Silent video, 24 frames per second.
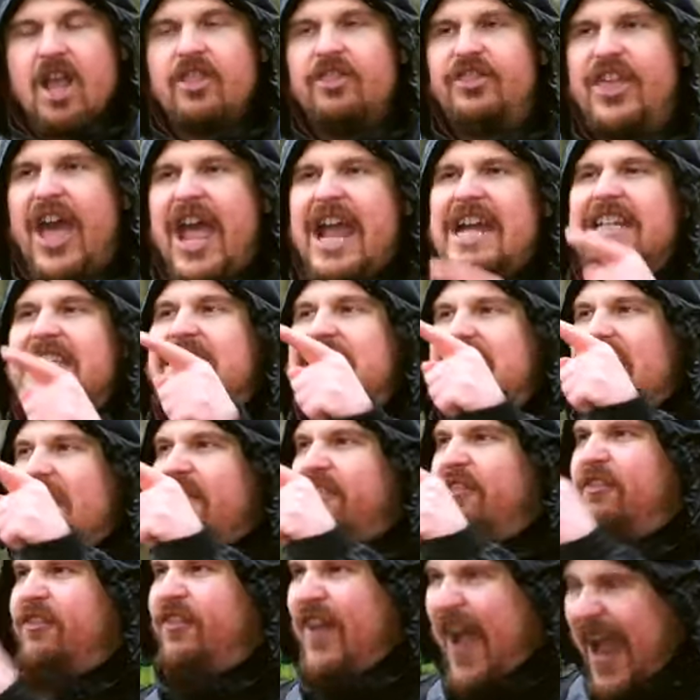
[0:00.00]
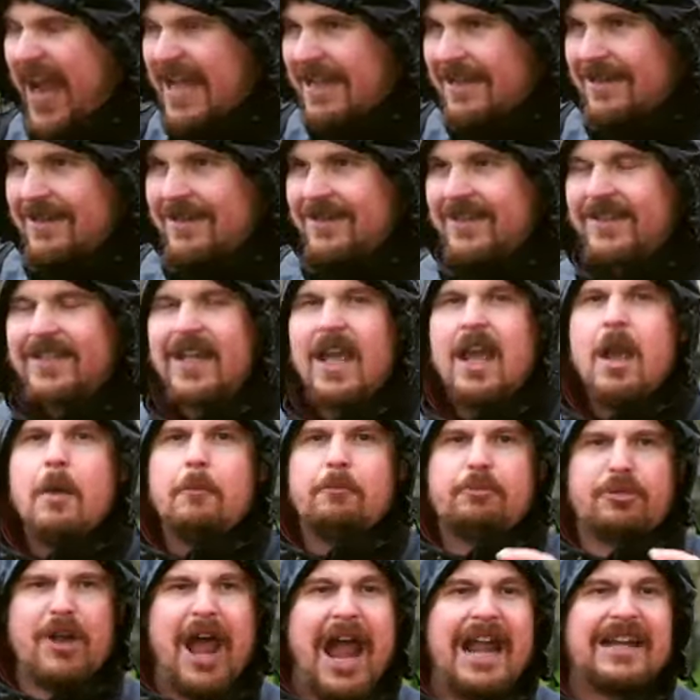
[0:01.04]
They defend
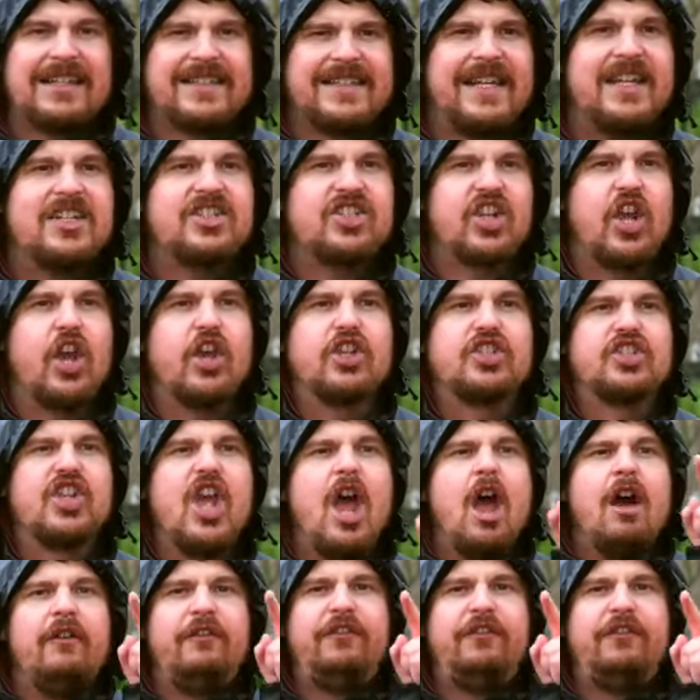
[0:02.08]
practices